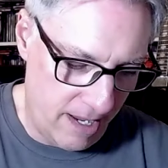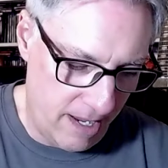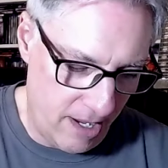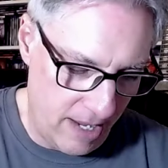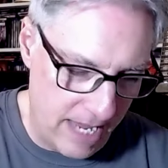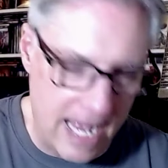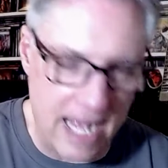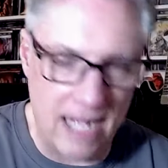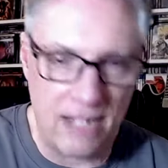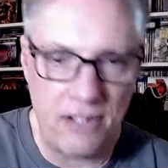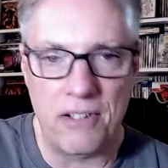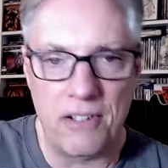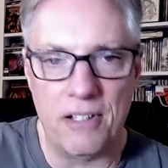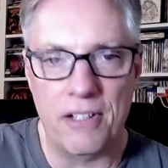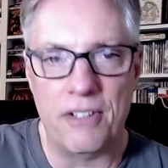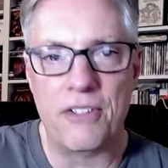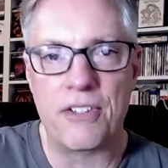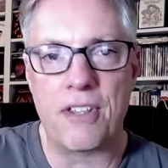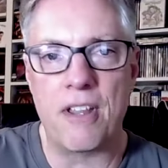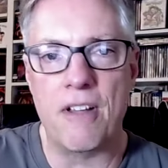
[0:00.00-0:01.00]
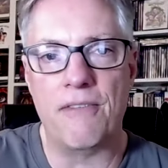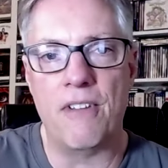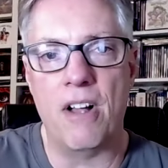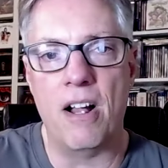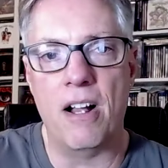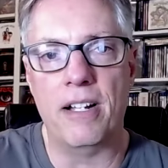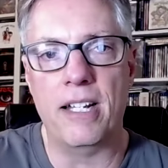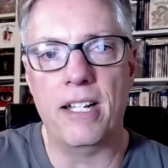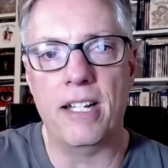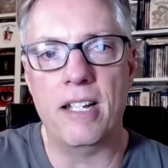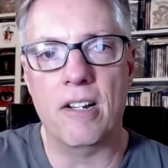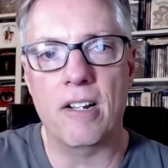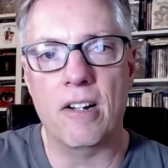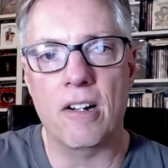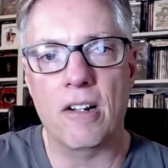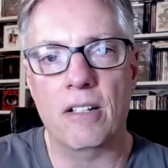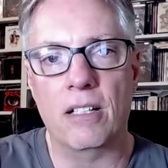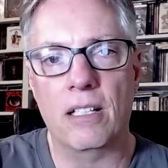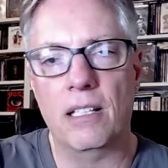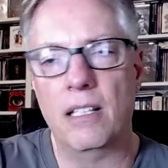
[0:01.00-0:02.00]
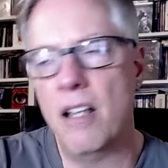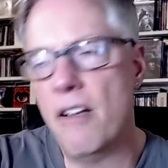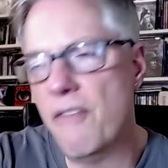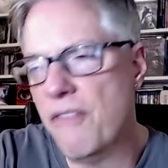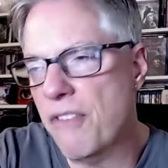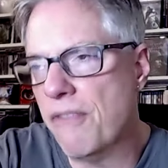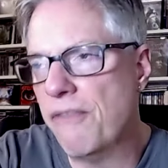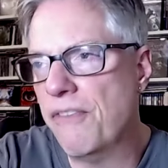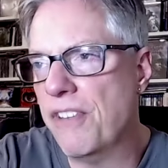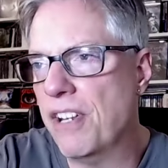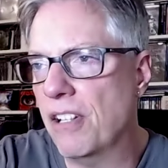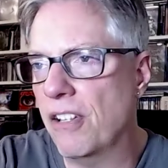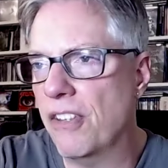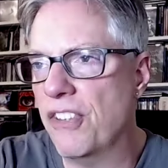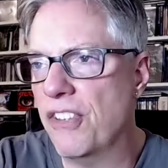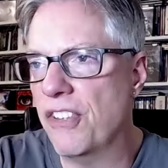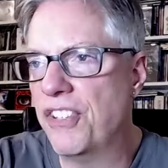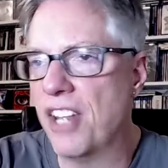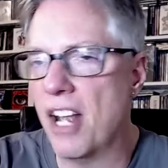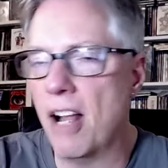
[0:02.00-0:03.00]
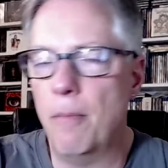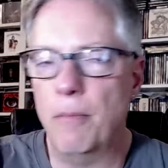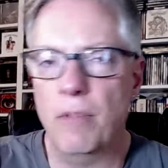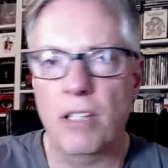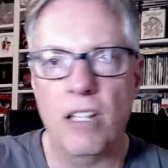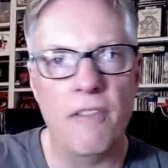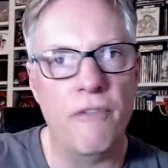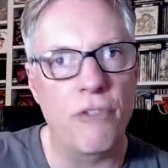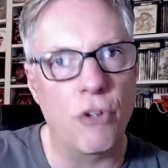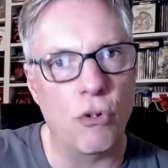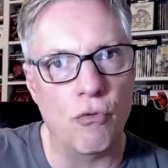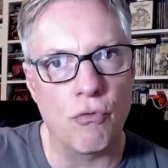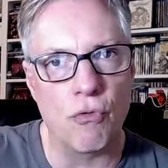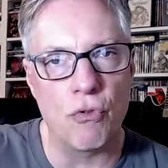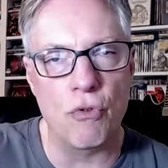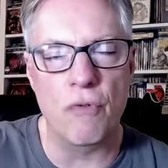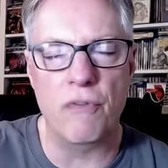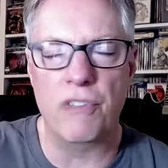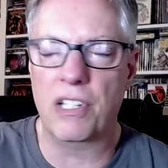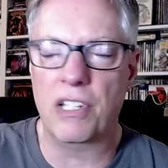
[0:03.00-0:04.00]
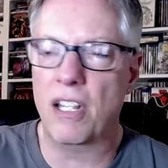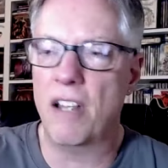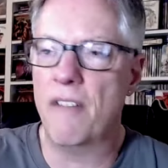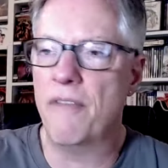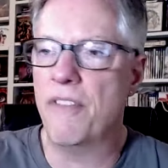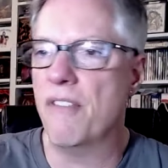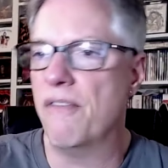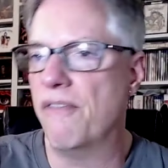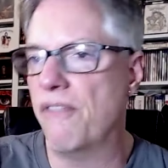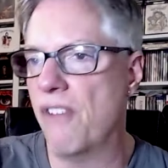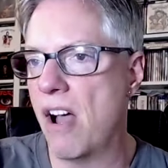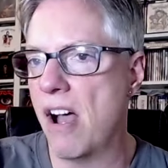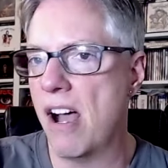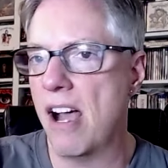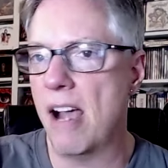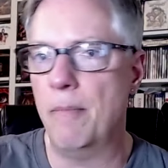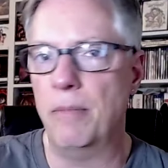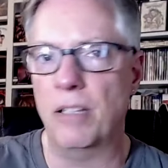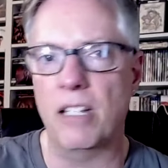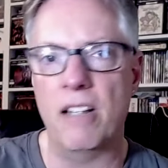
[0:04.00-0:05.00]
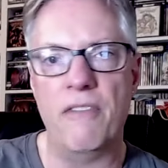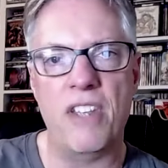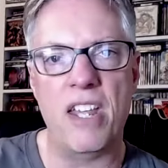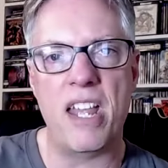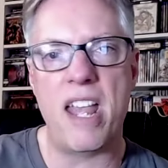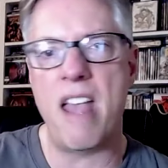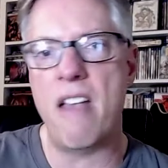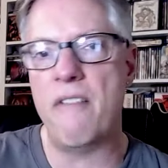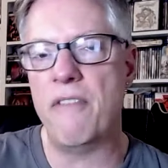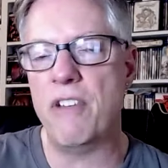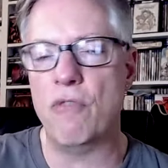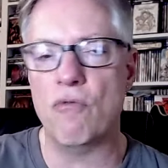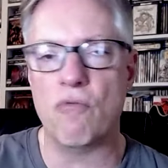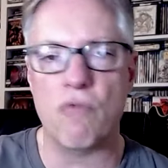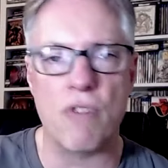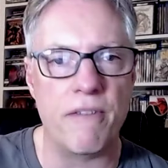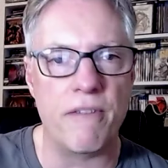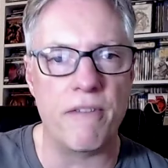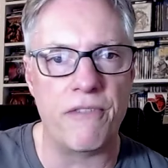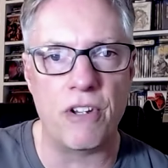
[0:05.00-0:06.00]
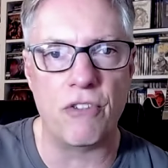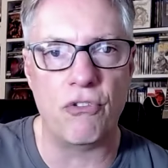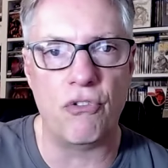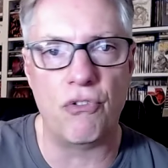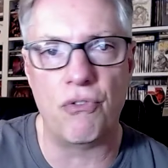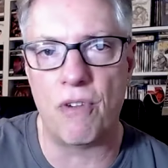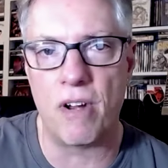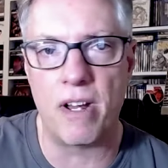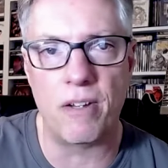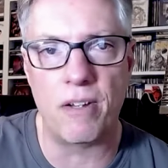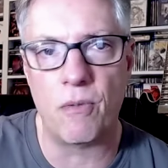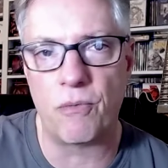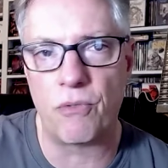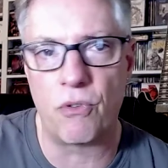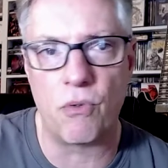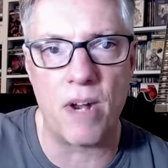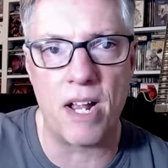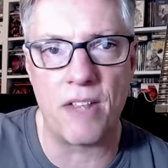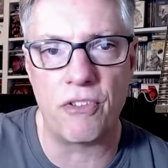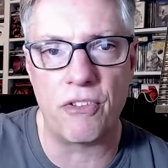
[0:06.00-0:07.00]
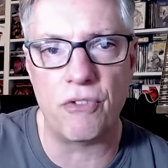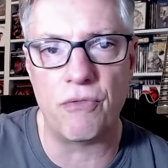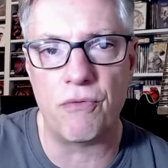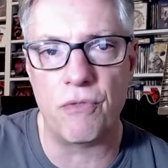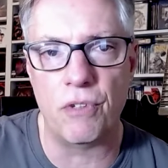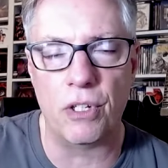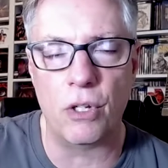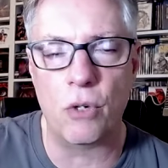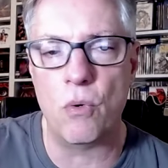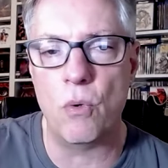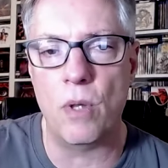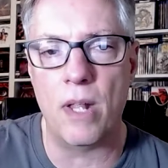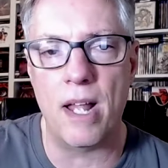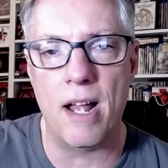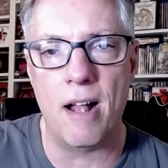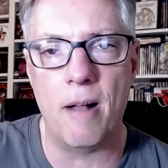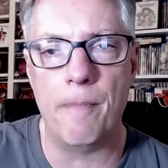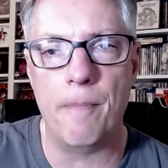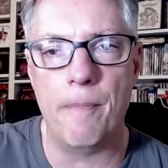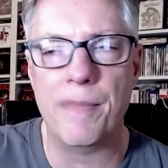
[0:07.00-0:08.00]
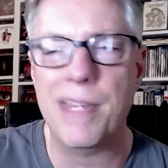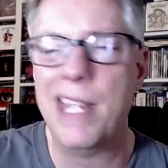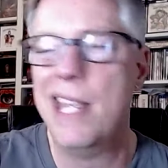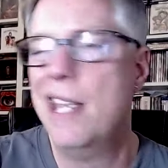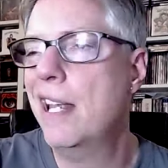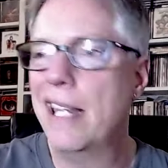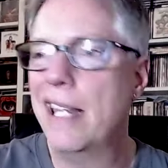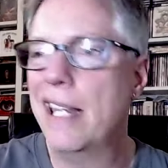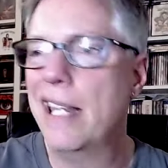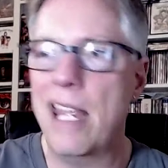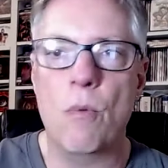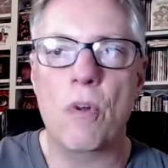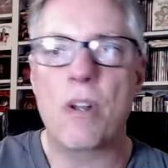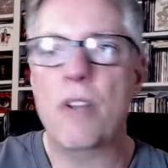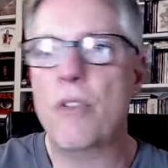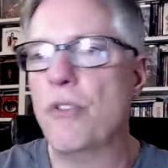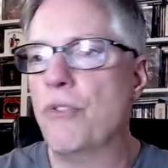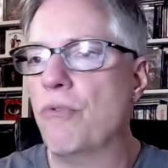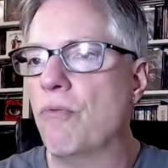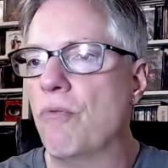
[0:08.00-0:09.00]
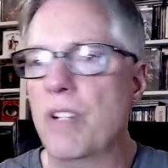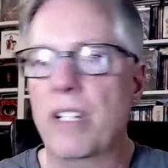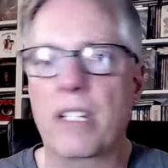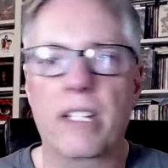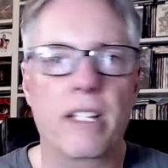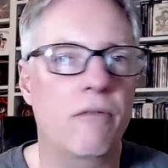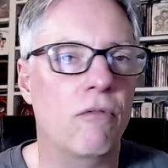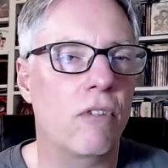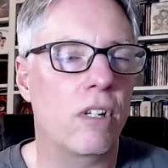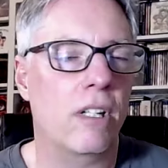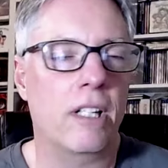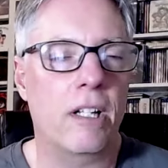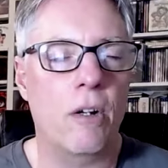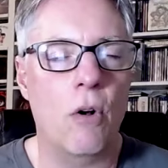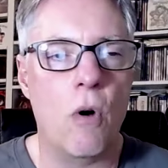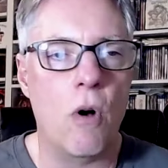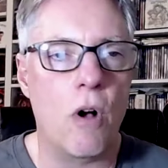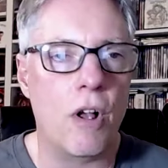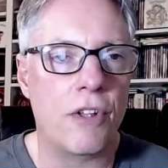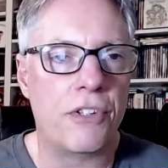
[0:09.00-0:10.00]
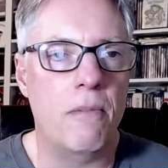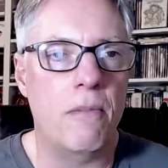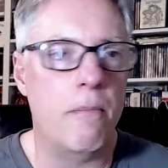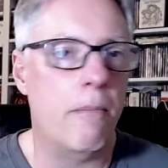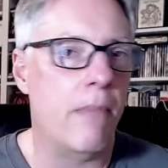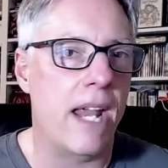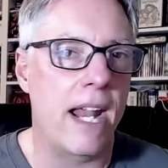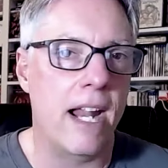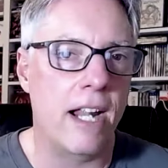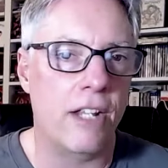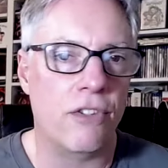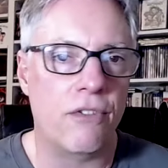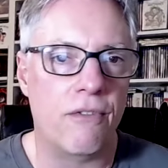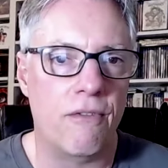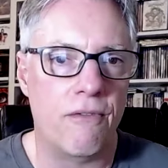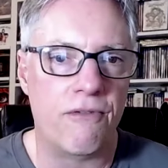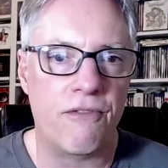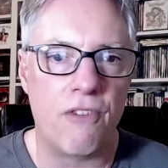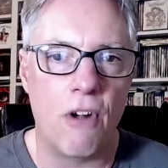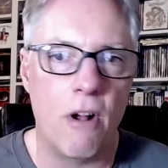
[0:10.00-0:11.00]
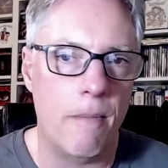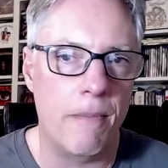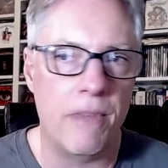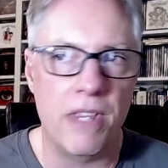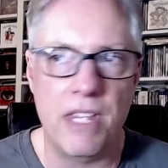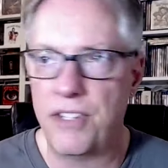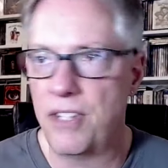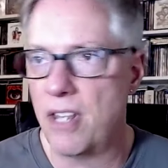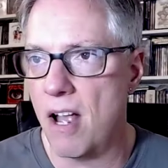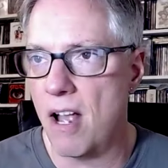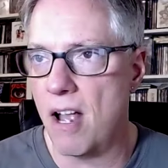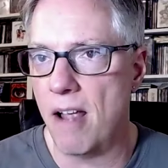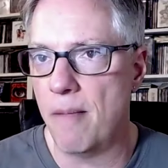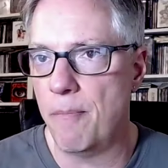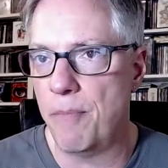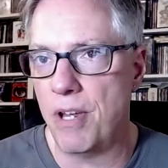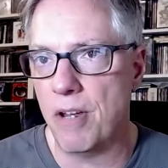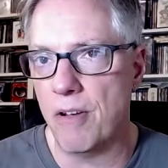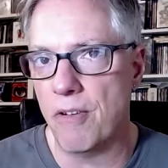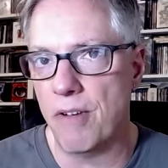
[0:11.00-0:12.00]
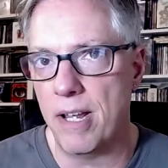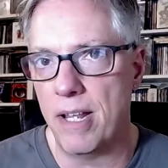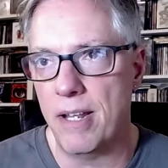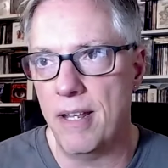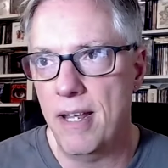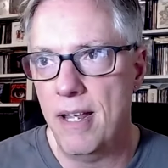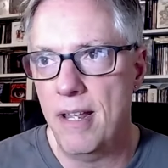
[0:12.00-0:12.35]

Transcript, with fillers: excellent stuff on here love the feel of this album love the grooves love the vibe love the heavy riffage right throughout this really cool album again one of those really really awesome bands from this time period